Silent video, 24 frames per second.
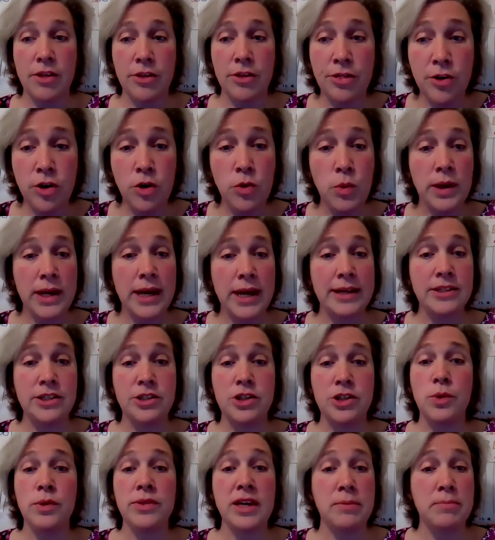The third one had to
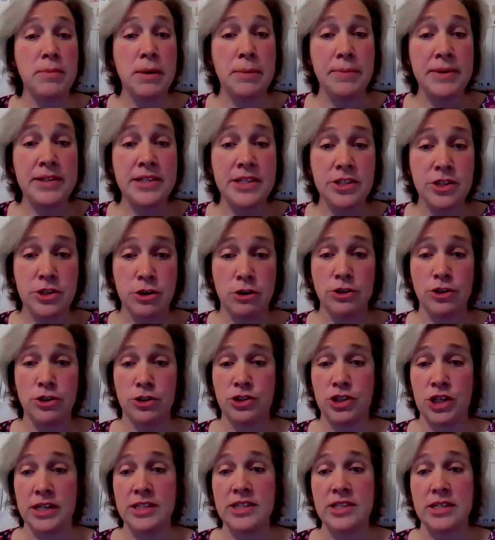do with commitment to
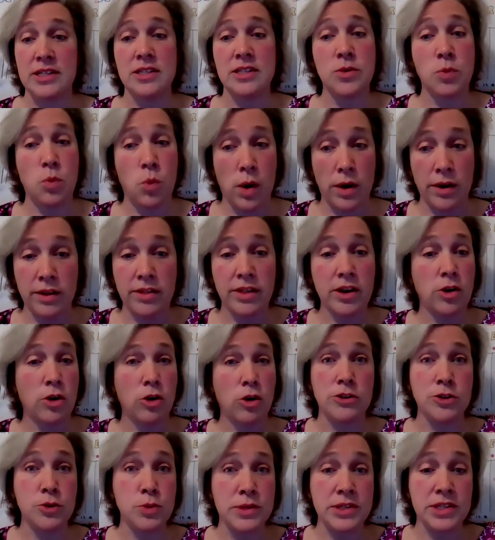social justice, and one of the
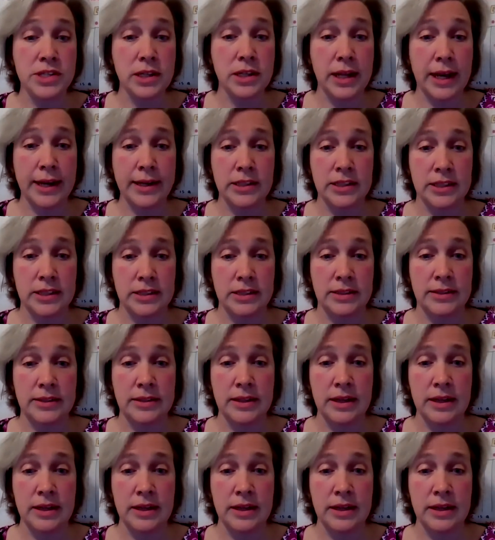girls was selected.